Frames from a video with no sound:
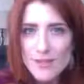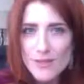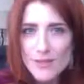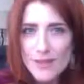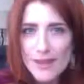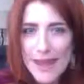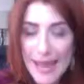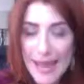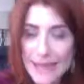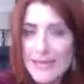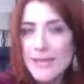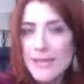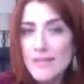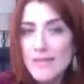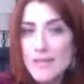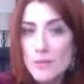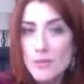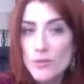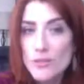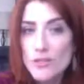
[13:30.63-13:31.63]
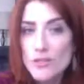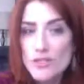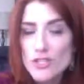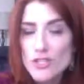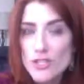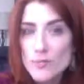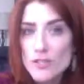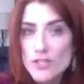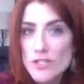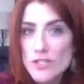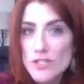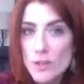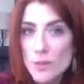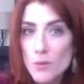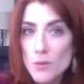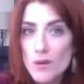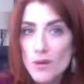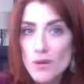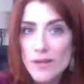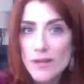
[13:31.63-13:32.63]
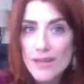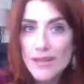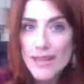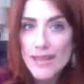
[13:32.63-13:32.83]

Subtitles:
And yes, some relationships just don't work.